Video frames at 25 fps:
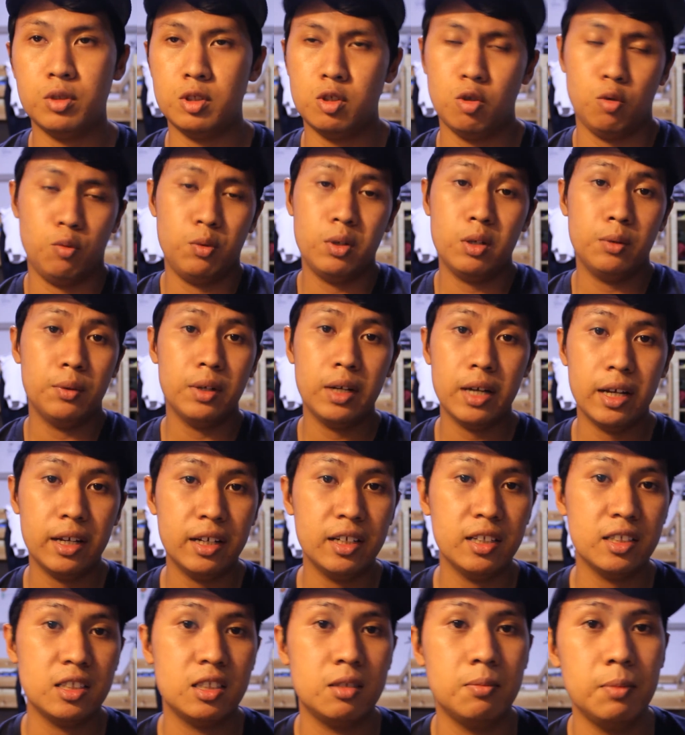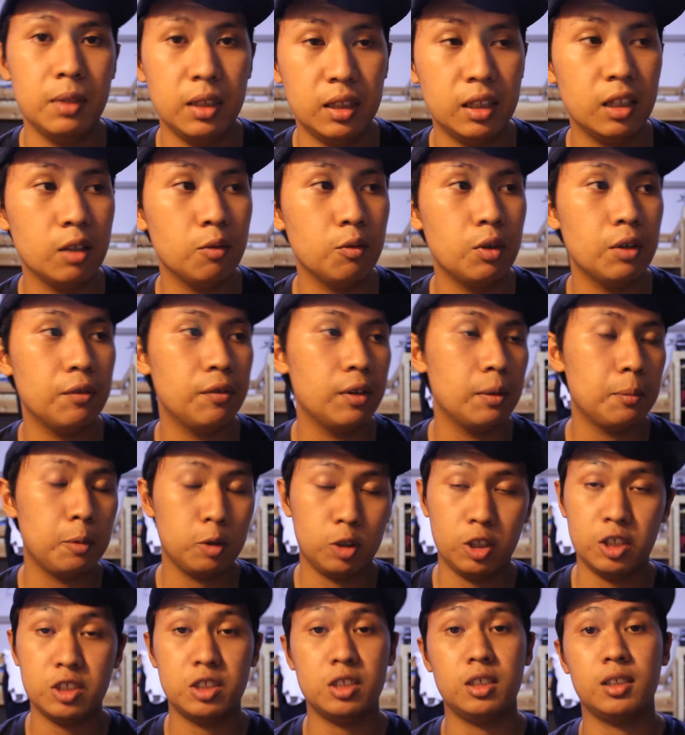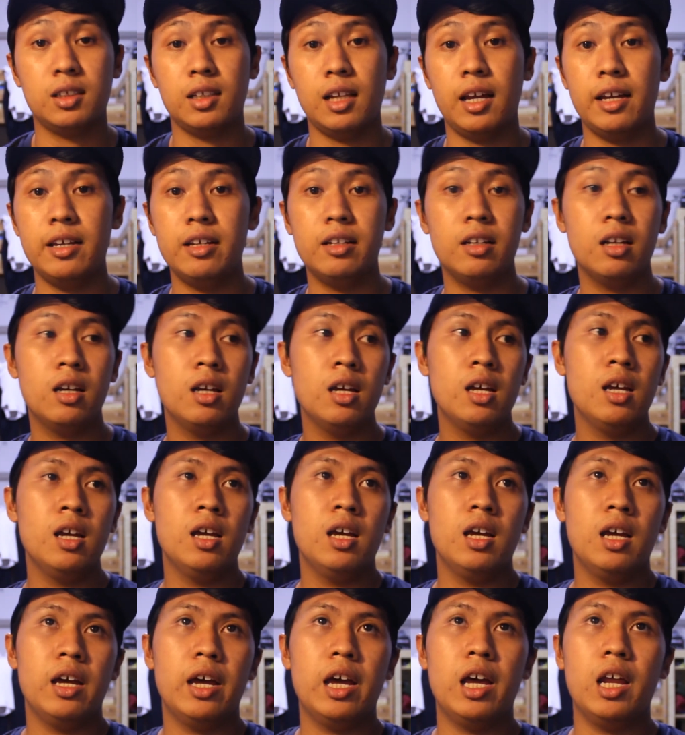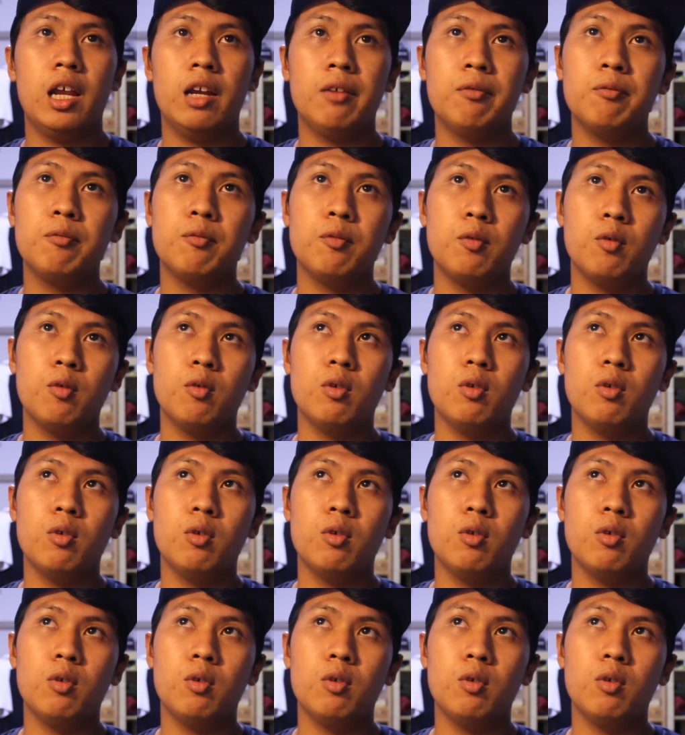So we were at this meeting with a potential client, and